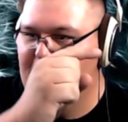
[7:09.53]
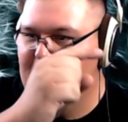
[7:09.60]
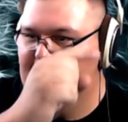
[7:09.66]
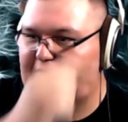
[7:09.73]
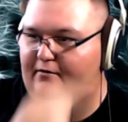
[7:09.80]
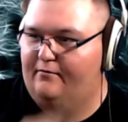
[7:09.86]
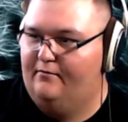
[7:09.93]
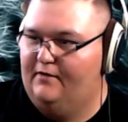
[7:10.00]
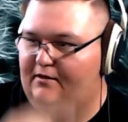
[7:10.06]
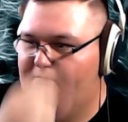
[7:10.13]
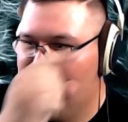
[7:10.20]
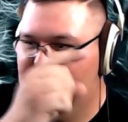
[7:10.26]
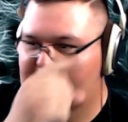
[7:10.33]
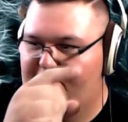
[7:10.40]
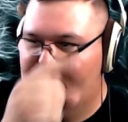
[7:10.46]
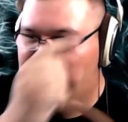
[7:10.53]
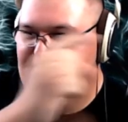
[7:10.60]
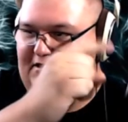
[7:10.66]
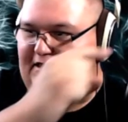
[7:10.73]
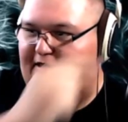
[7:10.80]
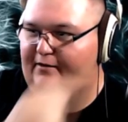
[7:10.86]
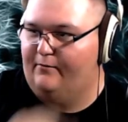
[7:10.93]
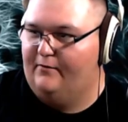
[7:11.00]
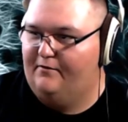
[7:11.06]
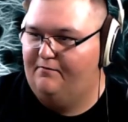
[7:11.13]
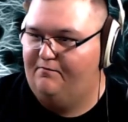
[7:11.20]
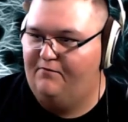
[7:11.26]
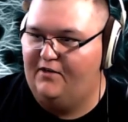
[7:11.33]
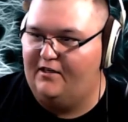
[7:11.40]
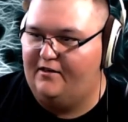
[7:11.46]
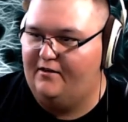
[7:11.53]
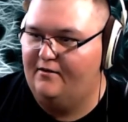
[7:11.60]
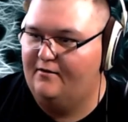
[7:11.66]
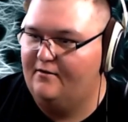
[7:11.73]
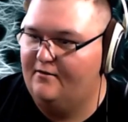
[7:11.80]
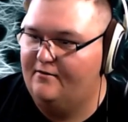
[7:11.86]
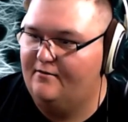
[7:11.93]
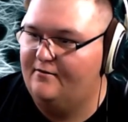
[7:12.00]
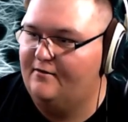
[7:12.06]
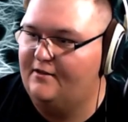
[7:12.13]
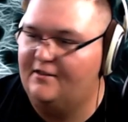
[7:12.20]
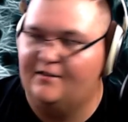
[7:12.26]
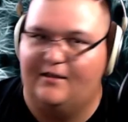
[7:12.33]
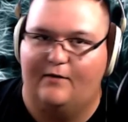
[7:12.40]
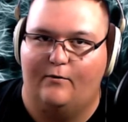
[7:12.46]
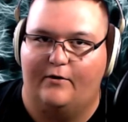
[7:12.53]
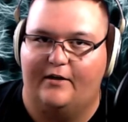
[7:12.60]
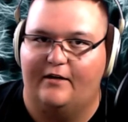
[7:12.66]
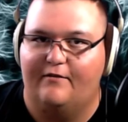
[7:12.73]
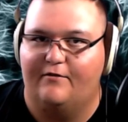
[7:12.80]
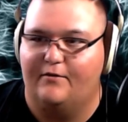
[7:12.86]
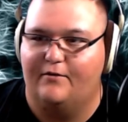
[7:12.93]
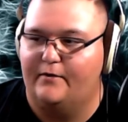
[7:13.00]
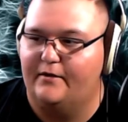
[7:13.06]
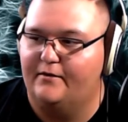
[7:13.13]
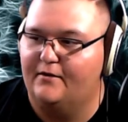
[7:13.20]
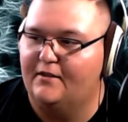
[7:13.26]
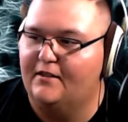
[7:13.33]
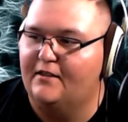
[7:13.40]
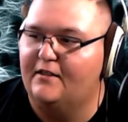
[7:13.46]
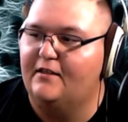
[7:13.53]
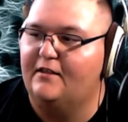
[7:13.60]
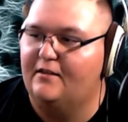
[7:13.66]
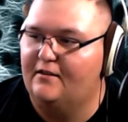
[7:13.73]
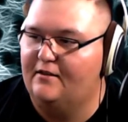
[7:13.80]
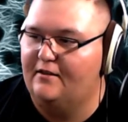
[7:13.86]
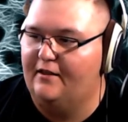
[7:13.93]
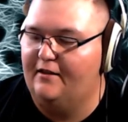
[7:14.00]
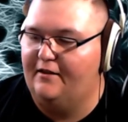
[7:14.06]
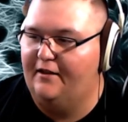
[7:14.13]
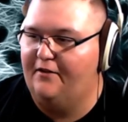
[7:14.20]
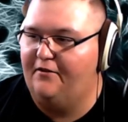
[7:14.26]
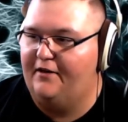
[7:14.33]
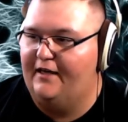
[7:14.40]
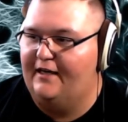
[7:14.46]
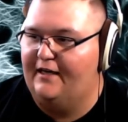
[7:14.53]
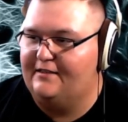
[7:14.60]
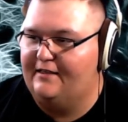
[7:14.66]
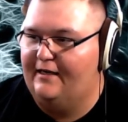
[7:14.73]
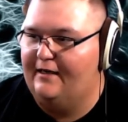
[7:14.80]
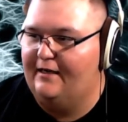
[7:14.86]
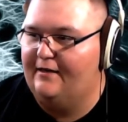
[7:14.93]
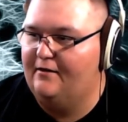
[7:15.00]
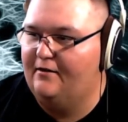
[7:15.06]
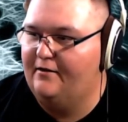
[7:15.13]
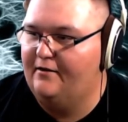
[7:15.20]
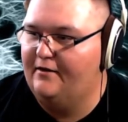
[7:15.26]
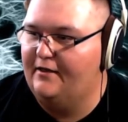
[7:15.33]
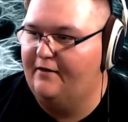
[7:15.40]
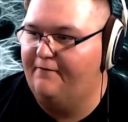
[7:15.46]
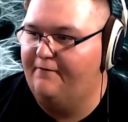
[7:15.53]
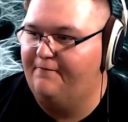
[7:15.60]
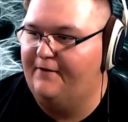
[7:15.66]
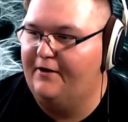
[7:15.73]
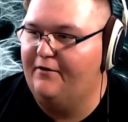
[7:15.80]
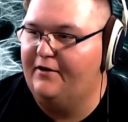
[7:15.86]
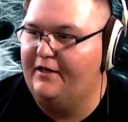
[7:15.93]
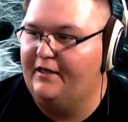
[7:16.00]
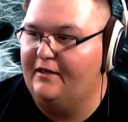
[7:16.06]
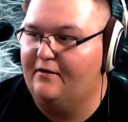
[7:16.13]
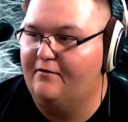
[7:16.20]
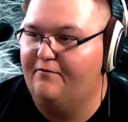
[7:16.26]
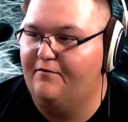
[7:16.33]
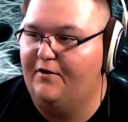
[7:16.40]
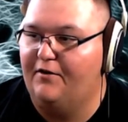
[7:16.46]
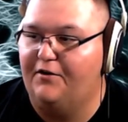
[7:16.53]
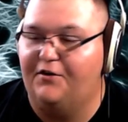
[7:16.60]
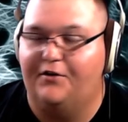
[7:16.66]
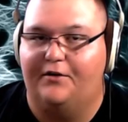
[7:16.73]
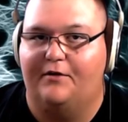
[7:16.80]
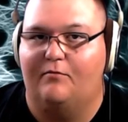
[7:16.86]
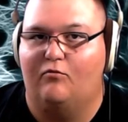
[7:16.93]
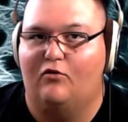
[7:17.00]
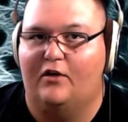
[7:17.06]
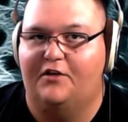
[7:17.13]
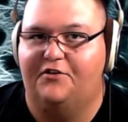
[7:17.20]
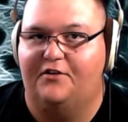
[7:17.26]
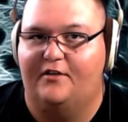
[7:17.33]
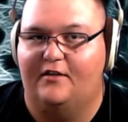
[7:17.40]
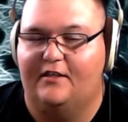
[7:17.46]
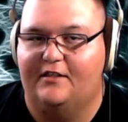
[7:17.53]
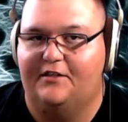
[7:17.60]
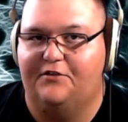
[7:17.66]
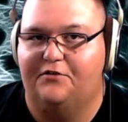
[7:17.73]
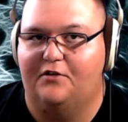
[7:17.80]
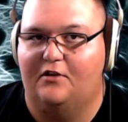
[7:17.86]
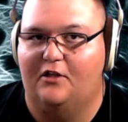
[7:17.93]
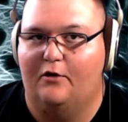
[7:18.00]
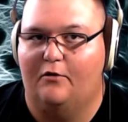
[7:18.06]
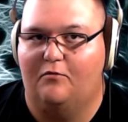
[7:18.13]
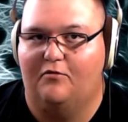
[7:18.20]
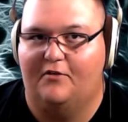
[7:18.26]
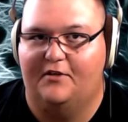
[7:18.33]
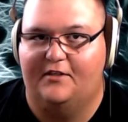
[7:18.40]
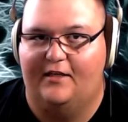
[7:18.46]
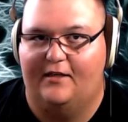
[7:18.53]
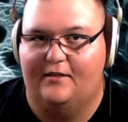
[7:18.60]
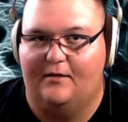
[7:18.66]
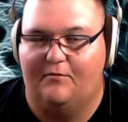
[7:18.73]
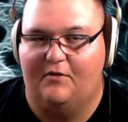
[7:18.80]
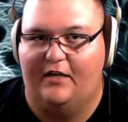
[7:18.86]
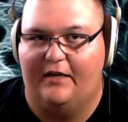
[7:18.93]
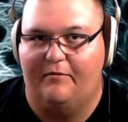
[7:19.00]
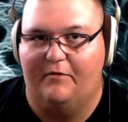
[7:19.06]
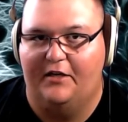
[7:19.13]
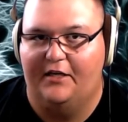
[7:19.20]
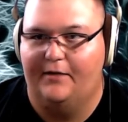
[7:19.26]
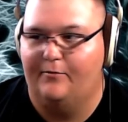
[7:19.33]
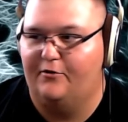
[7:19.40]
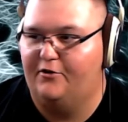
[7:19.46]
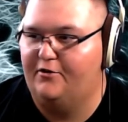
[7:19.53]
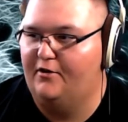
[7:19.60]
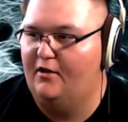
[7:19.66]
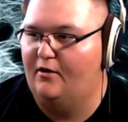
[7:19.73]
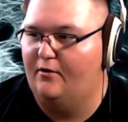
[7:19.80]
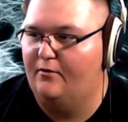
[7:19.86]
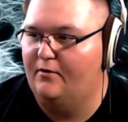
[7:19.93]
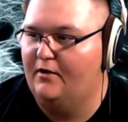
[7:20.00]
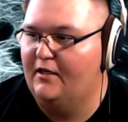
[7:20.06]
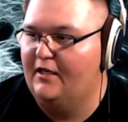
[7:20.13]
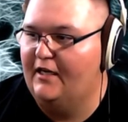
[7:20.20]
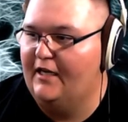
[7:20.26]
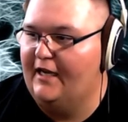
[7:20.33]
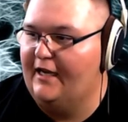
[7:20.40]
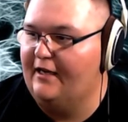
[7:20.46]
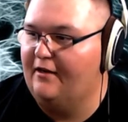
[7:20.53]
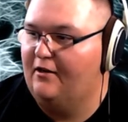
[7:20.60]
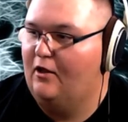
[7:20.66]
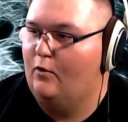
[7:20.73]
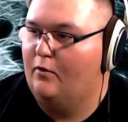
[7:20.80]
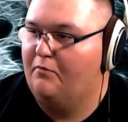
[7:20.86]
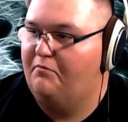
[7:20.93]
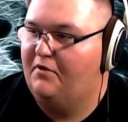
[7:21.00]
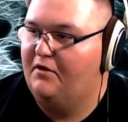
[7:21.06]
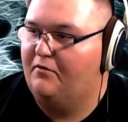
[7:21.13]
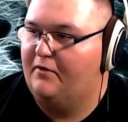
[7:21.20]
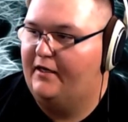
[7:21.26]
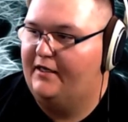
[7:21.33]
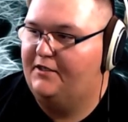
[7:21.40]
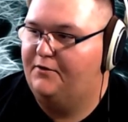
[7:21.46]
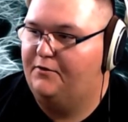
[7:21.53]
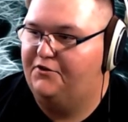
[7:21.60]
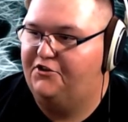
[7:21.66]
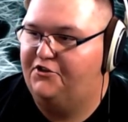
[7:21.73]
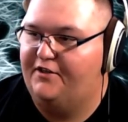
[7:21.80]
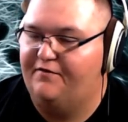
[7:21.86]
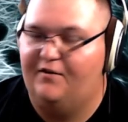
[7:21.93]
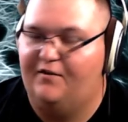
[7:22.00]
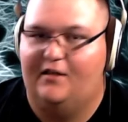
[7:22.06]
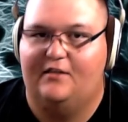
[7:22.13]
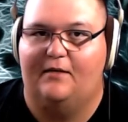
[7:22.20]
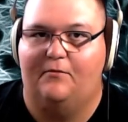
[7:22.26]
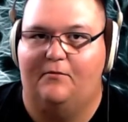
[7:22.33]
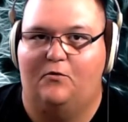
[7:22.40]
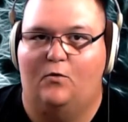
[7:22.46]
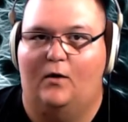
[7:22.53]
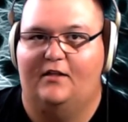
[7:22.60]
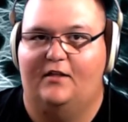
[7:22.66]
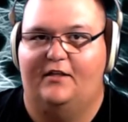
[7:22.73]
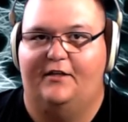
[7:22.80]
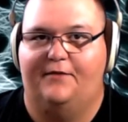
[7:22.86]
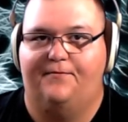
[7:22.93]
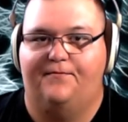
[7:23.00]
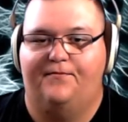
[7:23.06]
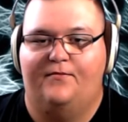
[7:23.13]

there, the second one. Fuck, this is not working out very well. The other guy's got very good compression. He's using a lower preset, something like medium or slow, and lower bit rate to achieve that same quality.